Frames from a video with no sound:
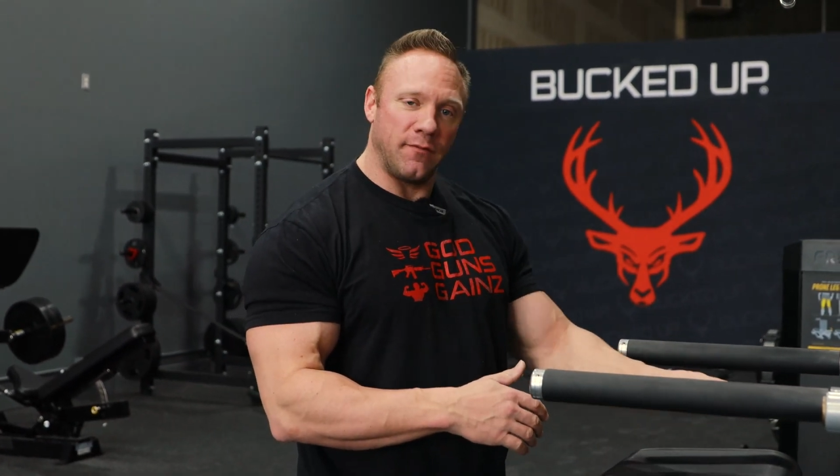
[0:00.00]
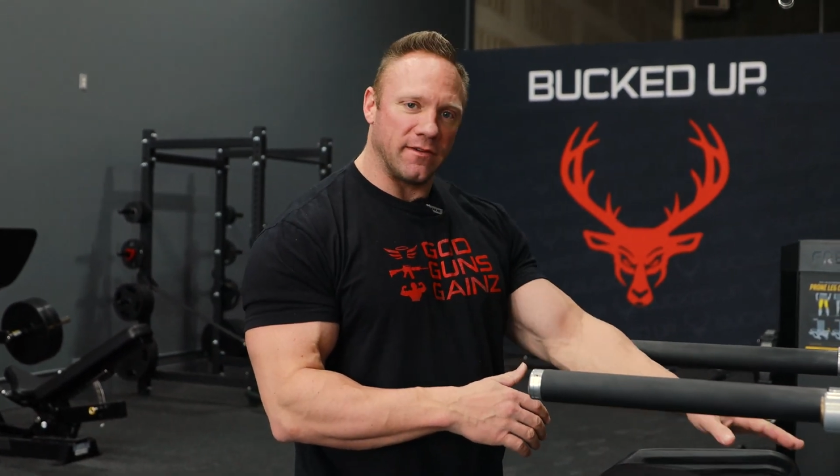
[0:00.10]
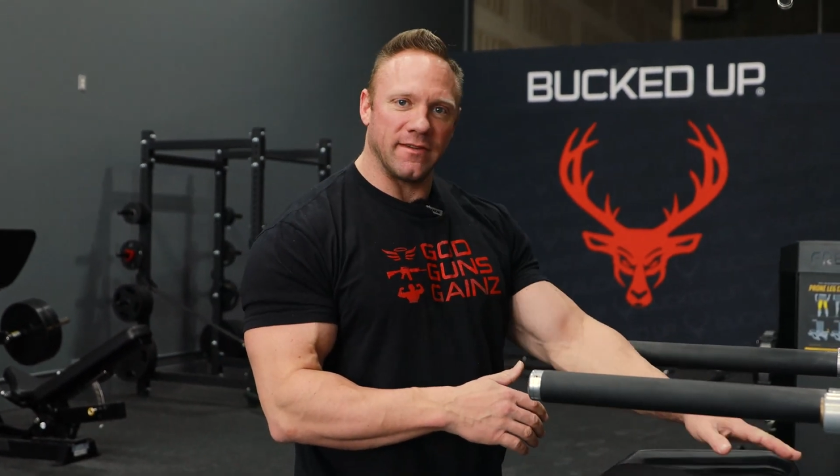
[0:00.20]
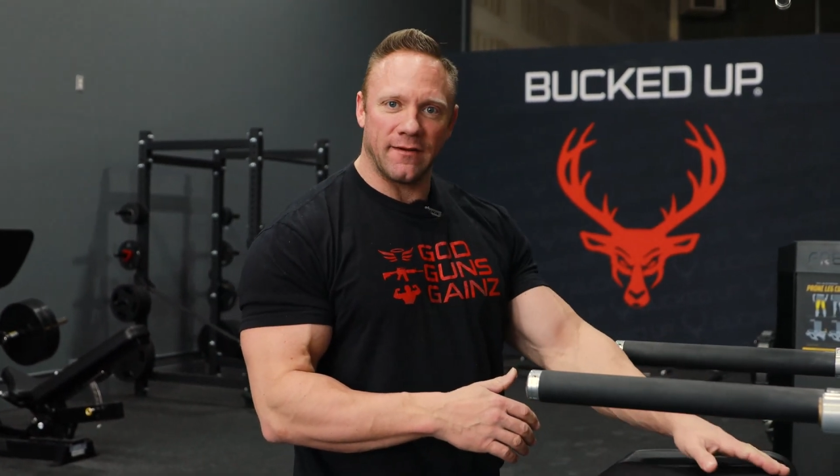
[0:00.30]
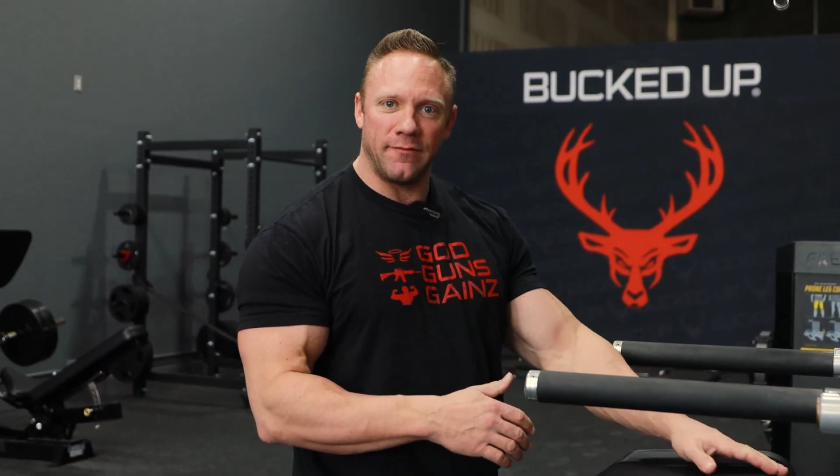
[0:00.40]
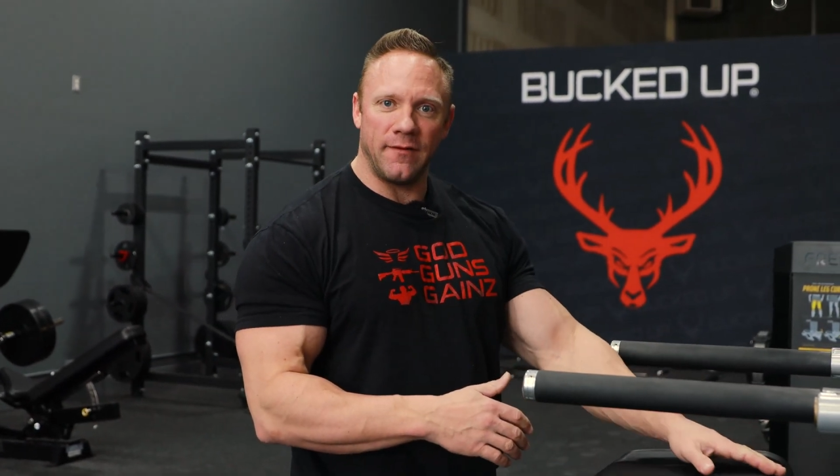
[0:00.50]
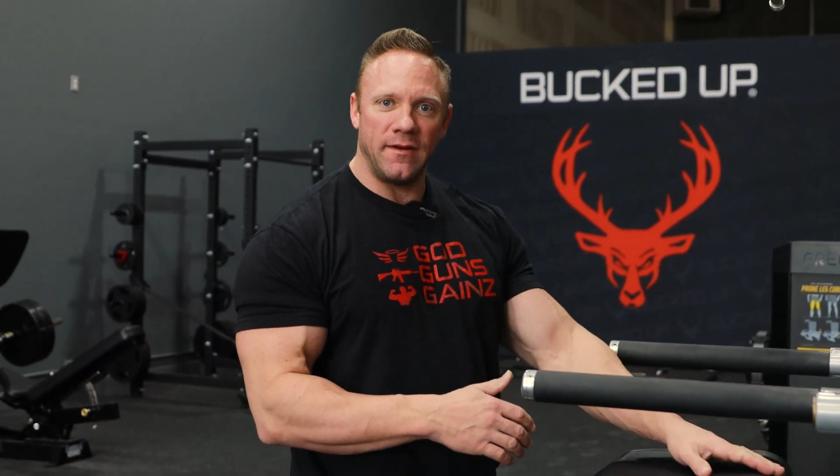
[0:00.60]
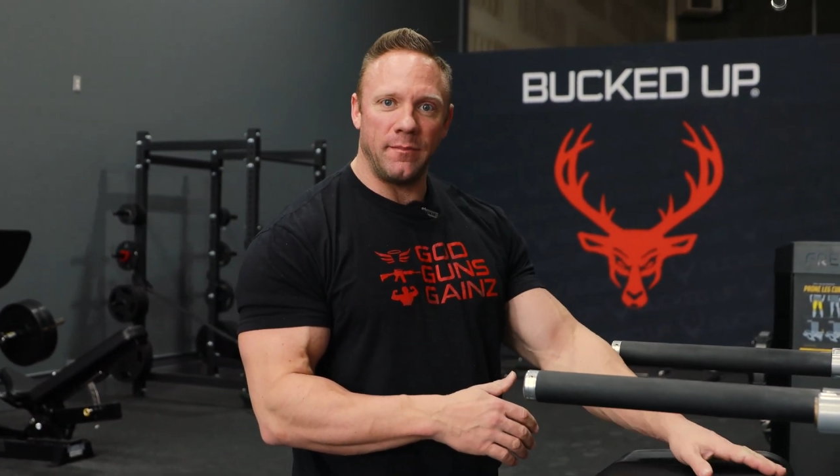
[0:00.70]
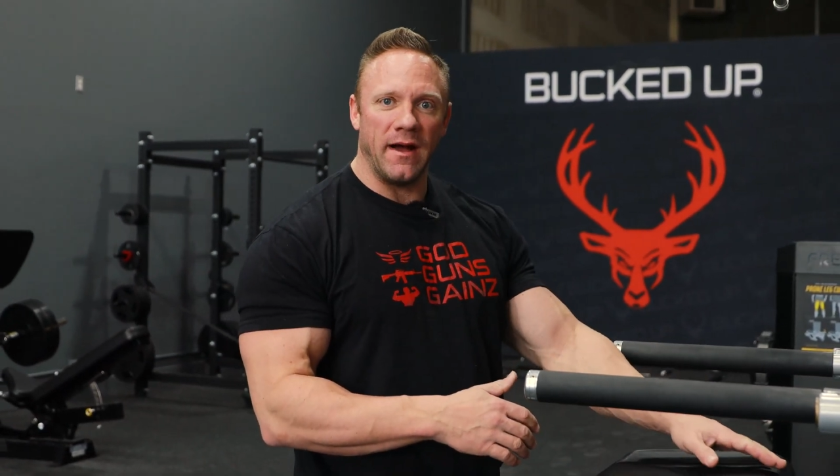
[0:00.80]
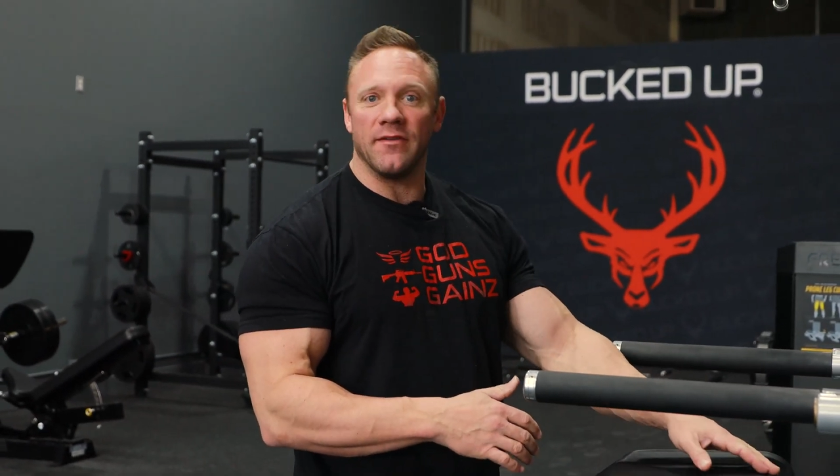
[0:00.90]
If you select
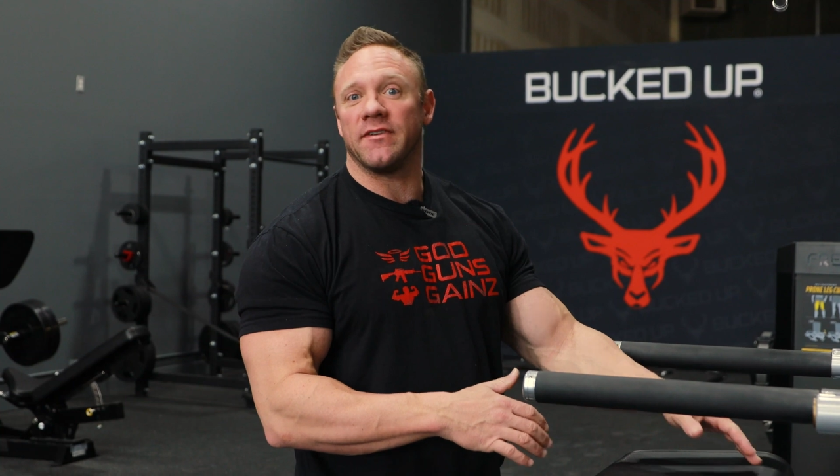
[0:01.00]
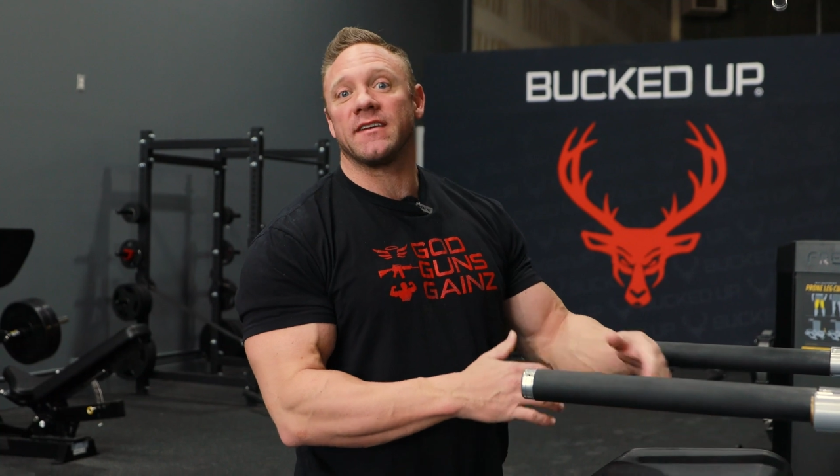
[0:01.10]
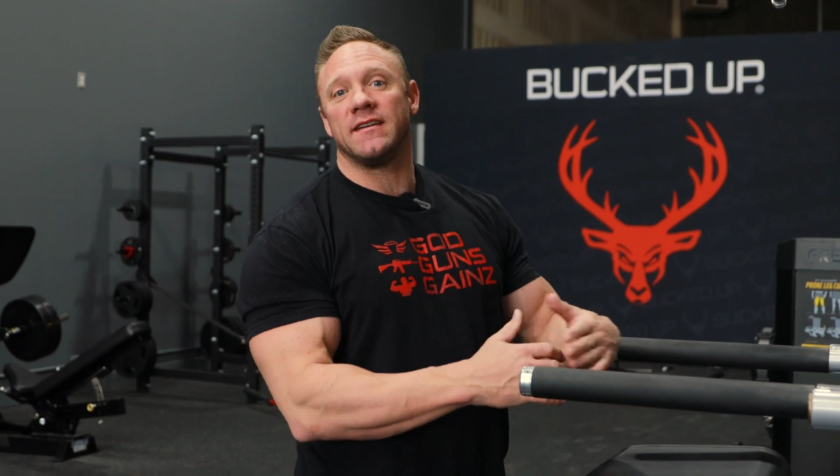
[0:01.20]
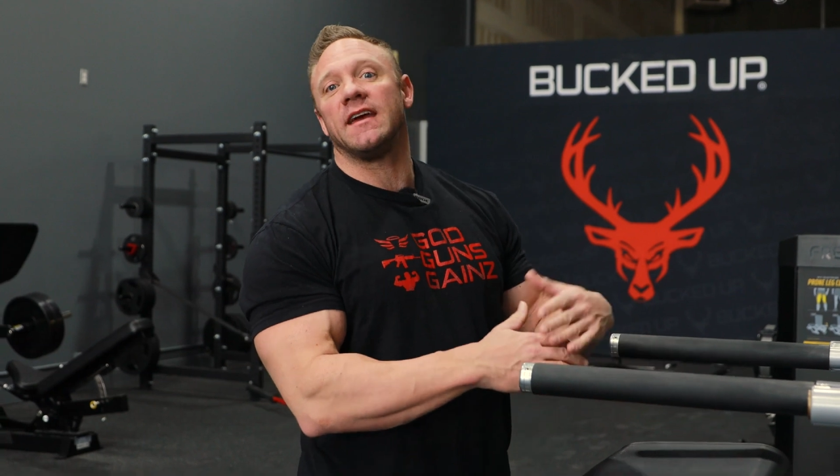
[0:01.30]
50 pounds, it's gonna